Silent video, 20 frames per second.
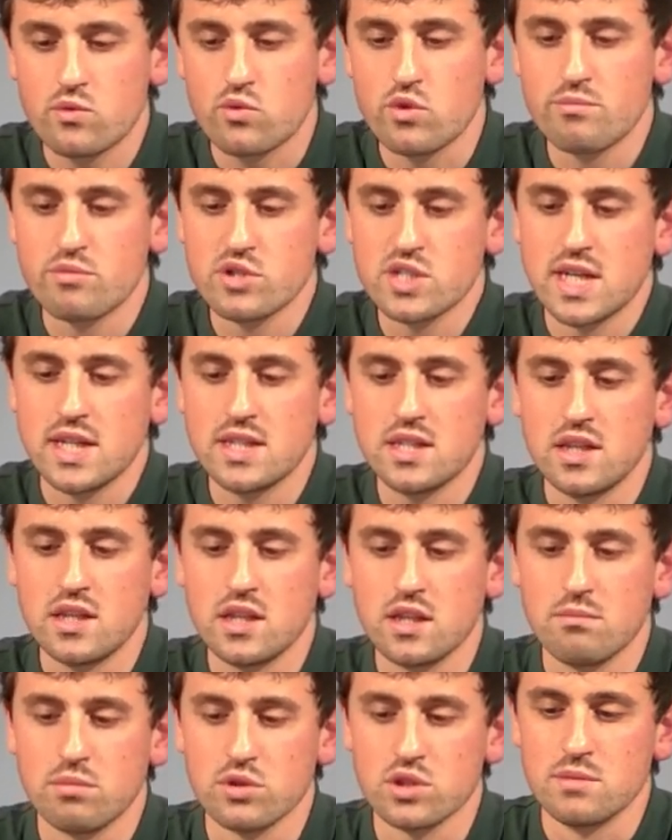representing
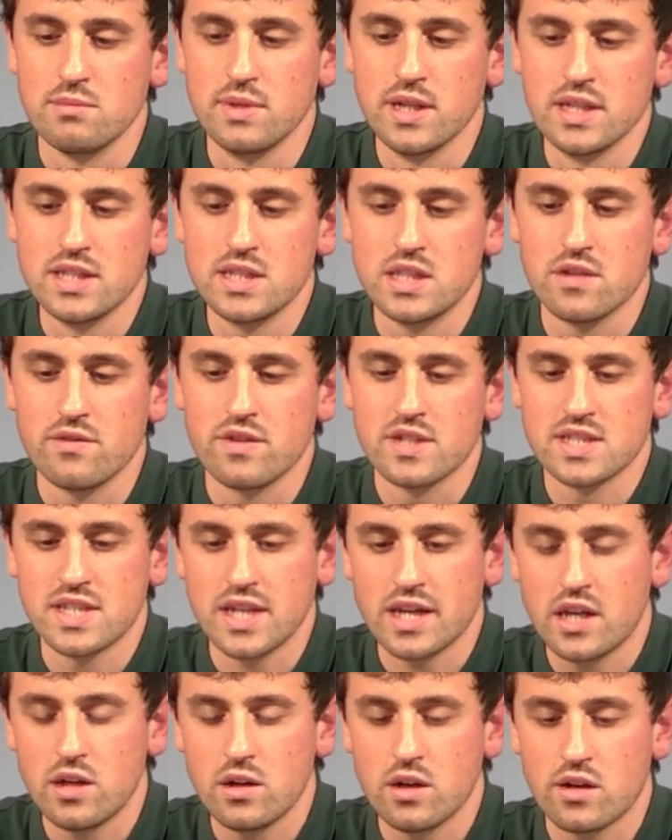the possibility of a
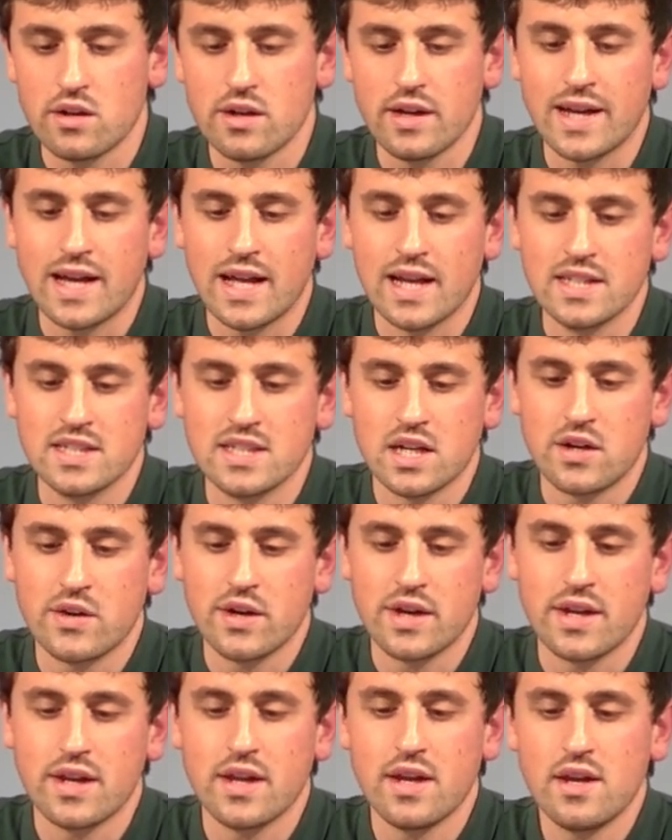secular,
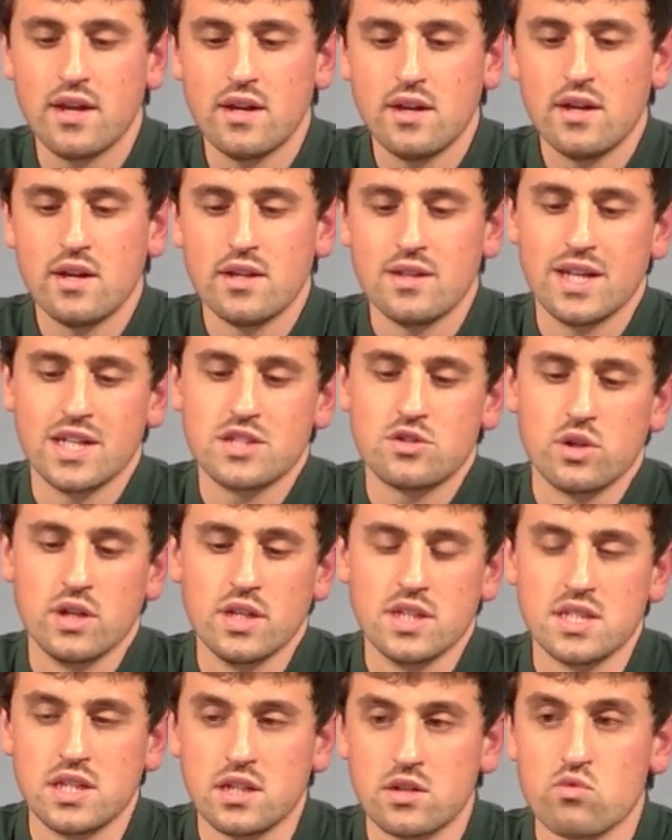egalitarian,
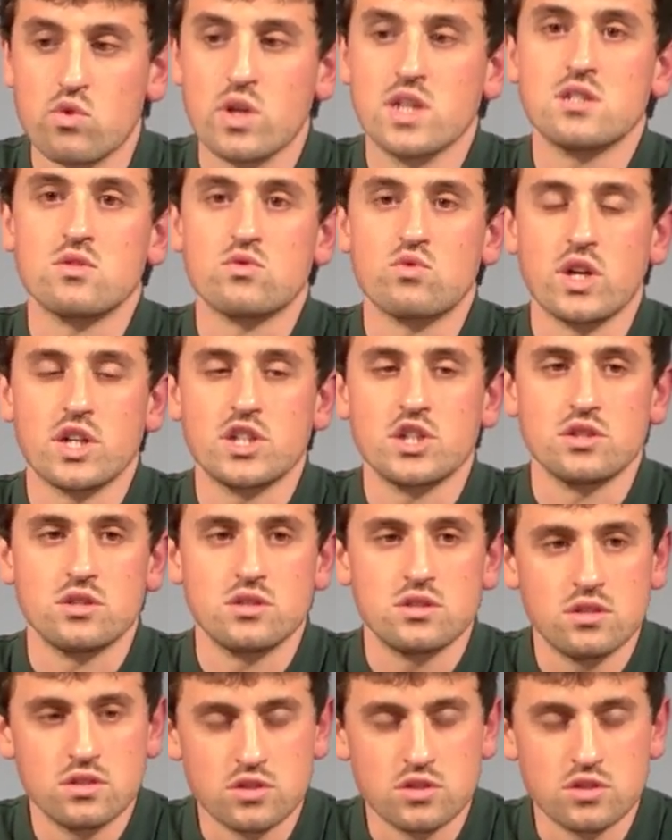naturalistic resurrection.